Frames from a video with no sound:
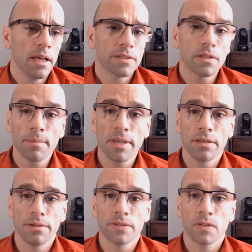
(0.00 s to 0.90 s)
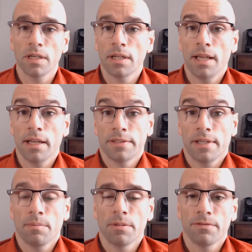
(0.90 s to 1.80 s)
So let me use an
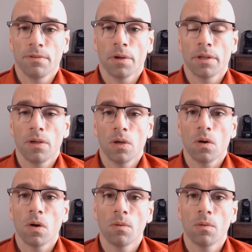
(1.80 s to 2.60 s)
example for you.